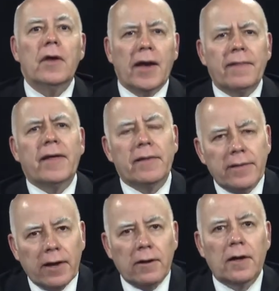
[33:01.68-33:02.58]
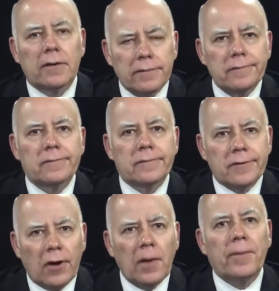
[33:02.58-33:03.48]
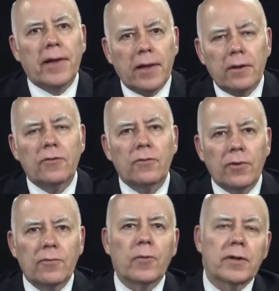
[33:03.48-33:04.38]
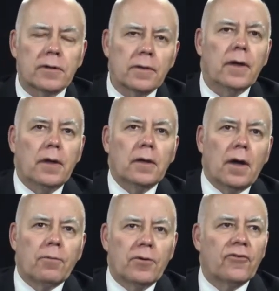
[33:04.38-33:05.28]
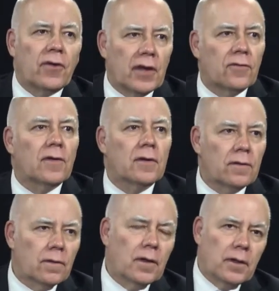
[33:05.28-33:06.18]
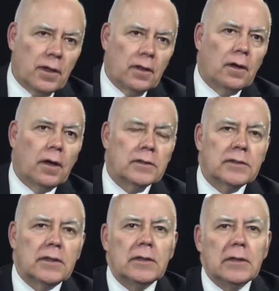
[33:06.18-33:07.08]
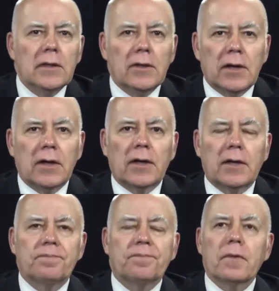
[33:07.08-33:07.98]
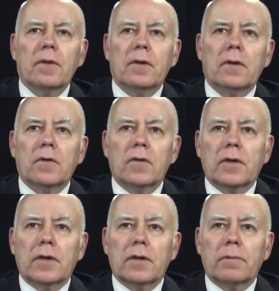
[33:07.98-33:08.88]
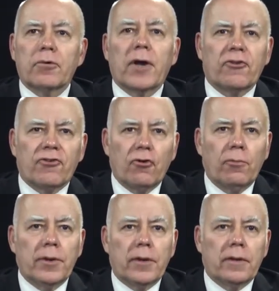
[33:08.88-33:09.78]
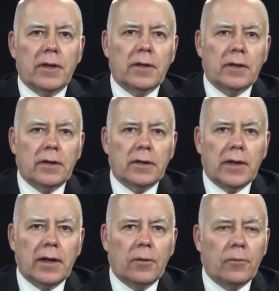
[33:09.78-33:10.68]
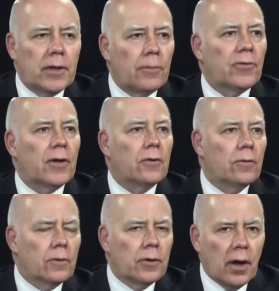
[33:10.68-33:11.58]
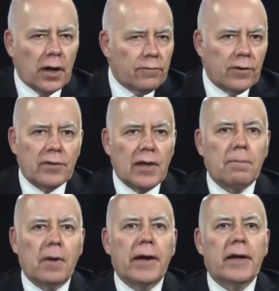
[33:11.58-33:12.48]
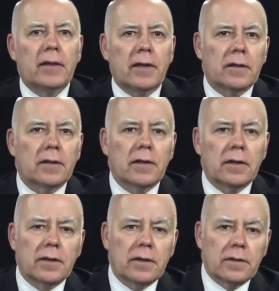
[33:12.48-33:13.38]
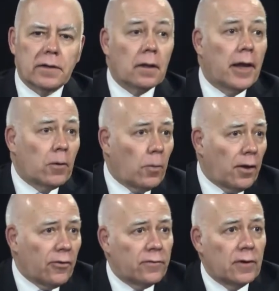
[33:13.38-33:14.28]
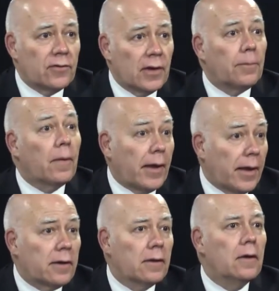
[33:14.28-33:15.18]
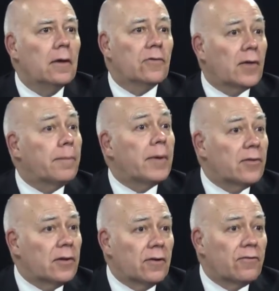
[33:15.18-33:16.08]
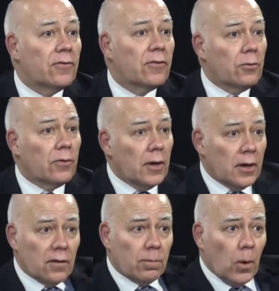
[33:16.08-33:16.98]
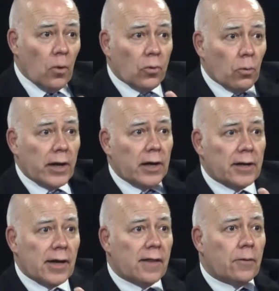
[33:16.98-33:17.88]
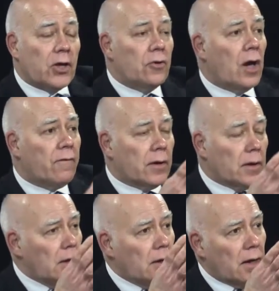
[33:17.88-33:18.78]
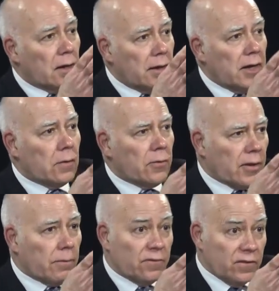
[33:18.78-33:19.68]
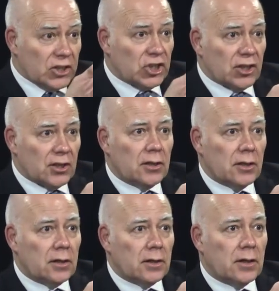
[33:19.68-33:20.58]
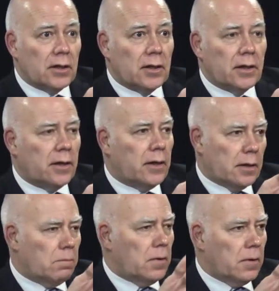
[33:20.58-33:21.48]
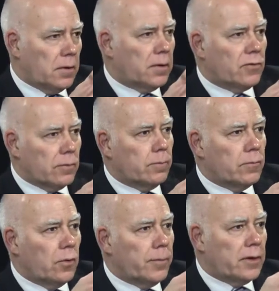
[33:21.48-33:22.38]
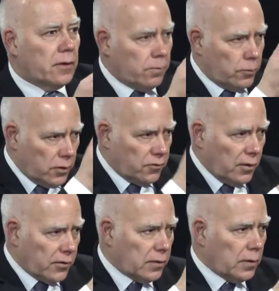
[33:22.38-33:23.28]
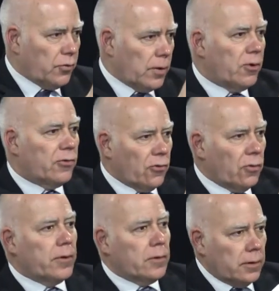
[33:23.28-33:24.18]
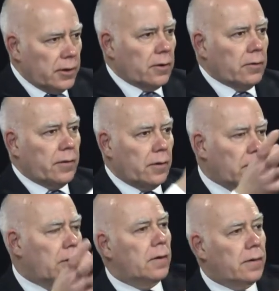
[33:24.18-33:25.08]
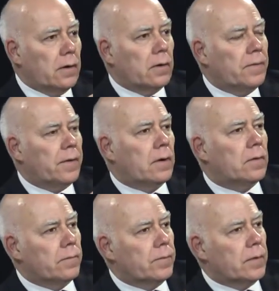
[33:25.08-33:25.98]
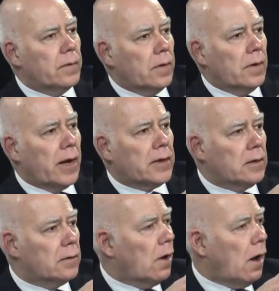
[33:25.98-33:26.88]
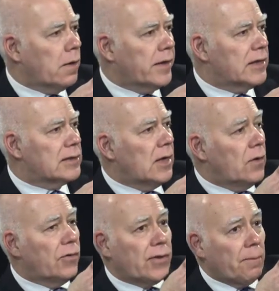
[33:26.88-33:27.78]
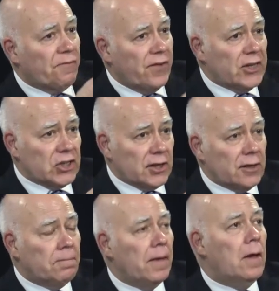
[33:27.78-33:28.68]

and then that got complicated too when governments changed and you, and they got. Uh, um, uh, Brian Tobin and then uh, Danny Williams in, who were not of the same mind that uh, the Clyde Wells, for example, had. Mm-hmm. So that makes a difference. So it's it's both working together, right? You have a, a leader with some vision, uh, and uh, I, I don't mean to put it just at the premier's door, but the yeah. leader and their their their uh, elected colleagues with some vision,